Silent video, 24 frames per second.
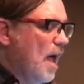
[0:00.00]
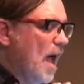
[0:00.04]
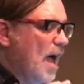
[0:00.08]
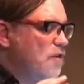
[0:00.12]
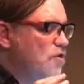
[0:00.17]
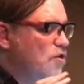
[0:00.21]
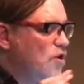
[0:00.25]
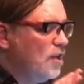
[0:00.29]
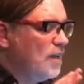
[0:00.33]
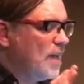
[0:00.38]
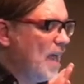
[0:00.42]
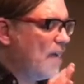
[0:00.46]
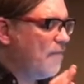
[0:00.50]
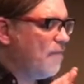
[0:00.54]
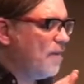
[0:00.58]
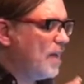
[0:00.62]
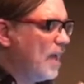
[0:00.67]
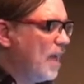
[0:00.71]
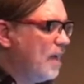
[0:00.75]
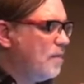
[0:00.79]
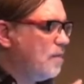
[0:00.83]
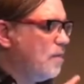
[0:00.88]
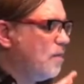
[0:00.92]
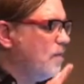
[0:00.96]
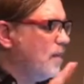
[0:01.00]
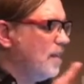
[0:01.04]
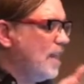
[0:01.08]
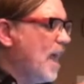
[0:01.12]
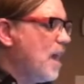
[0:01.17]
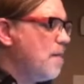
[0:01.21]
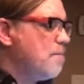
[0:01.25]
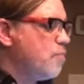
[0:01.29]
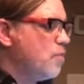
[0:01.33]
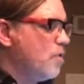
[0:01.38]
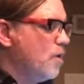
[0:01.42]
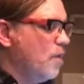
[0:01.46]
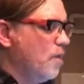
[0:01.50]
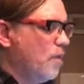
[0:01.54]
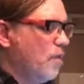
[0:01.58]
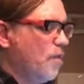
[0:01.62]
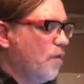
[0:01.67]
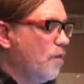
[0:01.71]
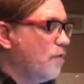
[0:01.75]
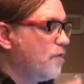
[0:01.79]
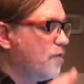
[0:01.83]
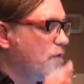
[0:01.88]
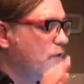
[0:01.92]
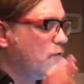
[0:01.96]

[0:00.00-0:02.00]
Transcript: as she navigates the labyrinth of